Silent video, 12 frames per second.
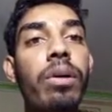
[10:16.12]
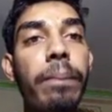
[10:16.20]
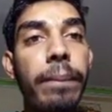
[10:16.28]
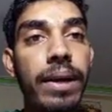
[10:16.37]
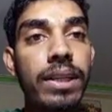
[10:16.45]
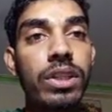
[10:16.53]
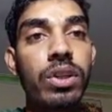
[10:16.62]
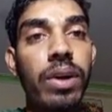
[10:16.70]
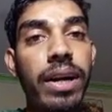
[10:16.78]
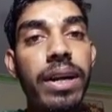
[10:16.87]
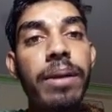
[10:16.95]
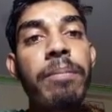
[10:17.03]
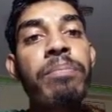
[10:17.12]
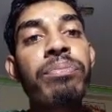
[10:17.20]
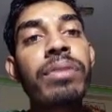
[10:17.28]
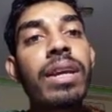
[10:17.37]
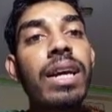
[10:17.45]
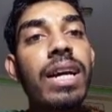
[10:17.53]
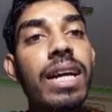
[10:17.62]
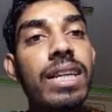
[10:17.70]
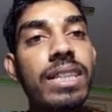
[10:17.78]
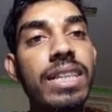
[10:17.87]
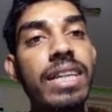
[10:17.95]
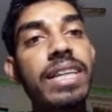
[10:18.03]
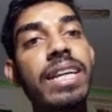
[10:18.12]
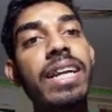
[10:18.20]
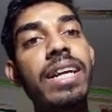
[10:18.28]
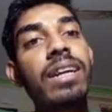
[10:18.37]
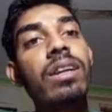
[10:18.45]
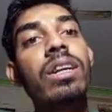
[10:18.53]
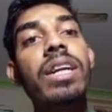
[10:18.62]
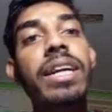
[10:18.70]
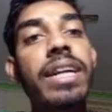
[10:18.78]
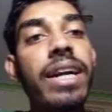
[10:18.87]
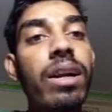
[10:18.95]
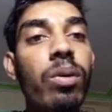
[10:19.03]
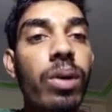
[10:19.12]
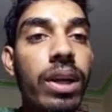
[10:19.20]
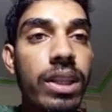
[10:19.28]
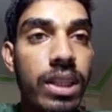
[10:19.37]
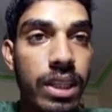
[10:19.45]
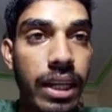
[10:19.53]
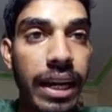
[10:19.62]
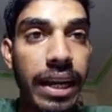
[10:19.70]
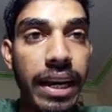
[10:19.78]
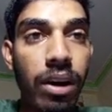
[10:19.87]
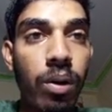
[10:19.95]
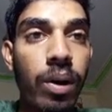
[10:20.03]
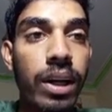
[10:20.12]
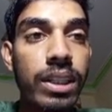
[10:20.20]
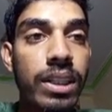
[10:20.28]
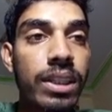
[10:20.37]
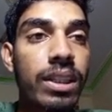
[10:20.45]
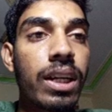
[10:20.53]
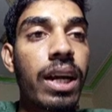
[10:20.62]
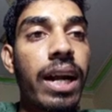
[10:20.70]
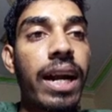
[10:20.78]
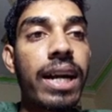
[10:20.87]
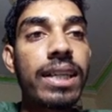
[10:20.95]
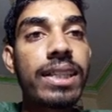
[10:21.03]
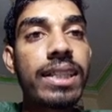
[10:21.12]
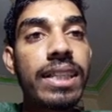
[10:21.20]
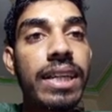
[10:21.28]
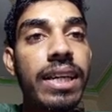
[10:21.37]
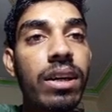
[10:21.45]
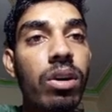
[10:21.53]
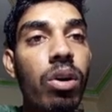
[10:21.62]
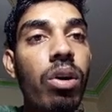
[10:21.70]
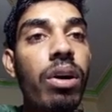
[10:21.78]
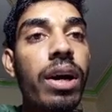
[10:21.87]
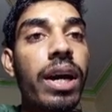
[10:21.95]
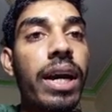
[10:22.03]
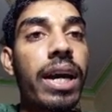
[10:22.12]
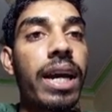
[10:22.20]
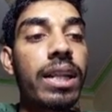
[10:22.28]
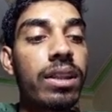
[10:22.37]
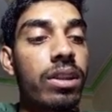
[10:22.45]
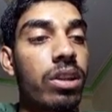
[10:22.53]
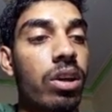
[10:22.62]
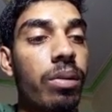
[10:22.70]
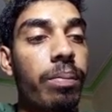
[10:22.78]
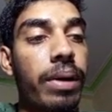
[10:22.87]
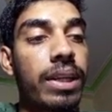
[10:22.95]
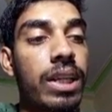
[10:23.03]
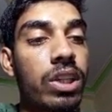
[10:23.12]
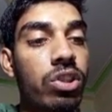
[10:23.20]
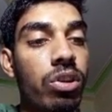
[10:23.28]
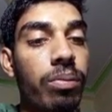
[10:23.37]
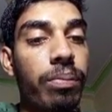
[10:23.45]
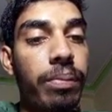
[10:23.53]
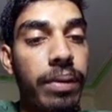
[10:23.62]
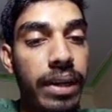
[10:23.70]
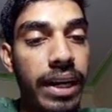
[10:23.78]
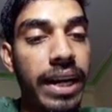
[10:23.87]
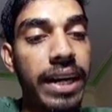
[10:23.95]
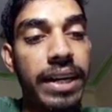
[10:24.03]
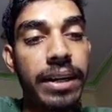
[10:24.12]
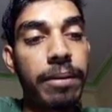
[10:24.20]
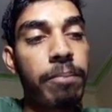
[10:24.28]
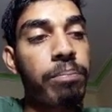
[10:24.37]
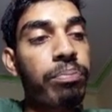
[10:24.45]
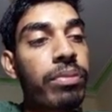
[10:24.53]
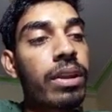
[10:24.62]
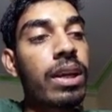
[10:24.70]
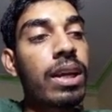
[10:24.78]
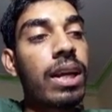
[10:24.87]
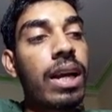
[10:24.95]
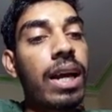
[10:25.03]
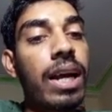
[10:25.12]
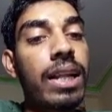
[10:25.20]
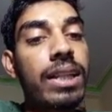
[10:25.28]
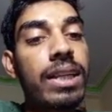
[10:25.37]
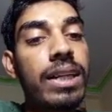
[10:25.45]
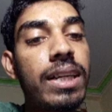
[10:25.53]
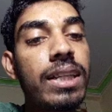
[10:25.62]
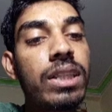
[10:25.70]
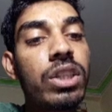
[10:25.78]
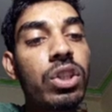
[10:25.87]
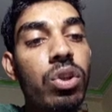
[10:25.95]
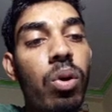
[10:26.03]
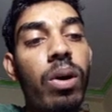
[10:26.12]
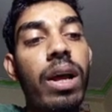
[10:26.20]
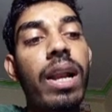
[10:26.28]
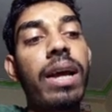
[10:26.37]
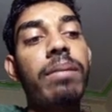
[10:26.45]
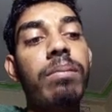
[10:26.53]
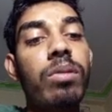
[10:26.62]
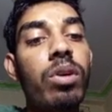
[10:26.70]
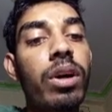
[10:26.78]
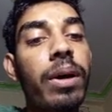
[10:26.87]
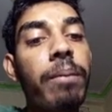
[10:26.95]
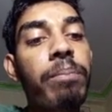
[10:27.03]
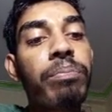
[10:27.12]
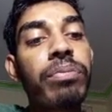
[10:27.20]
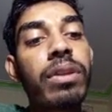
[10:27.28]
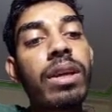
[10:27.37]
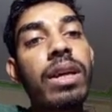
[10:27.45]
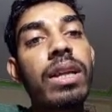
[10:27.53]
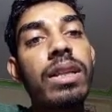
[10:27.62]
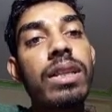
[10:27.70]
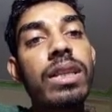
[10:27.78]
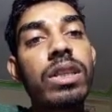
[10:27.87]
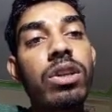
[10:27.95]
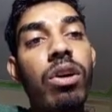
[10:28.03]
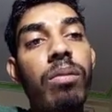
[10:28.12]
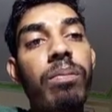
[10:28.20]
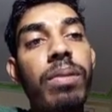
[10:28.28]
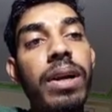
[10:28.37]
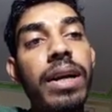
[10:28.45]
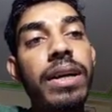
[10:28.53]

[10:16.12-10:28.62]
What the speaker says: benzoate is treated with NaOH and CaO in the presence of heat, and it is soda lime. Okay, this complete